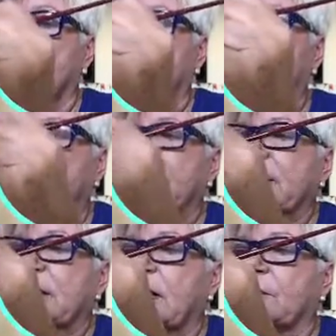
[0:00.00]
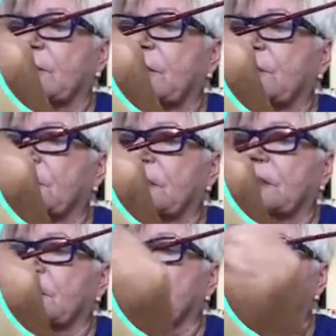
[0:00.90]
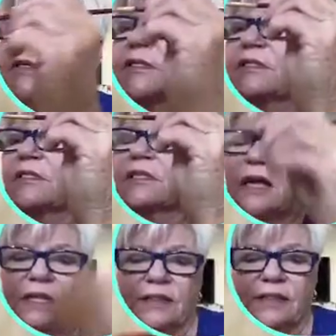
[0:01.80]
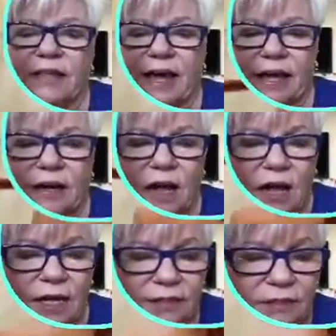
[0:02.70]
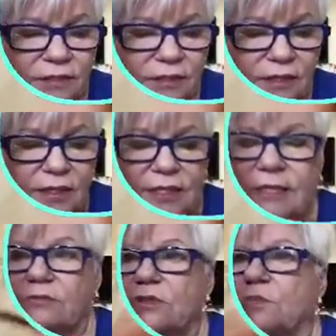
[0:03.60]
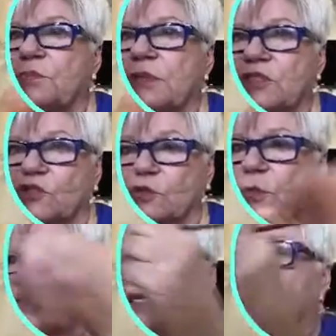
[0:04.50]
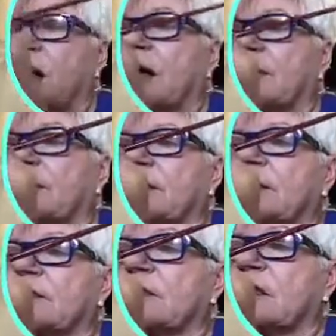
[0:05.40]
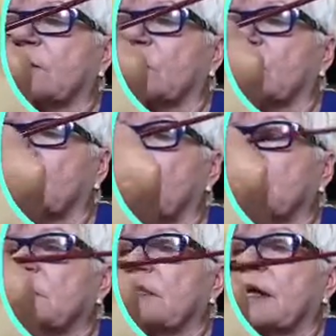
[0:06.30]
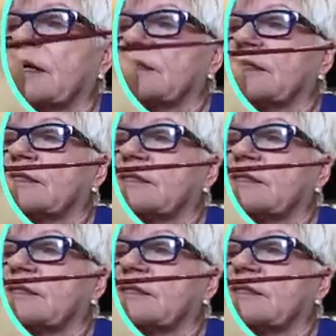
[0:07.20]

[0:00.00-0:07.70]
a nice time of year here because it's not that hot. It was miserably hot in the summer, wasn't it, Aline?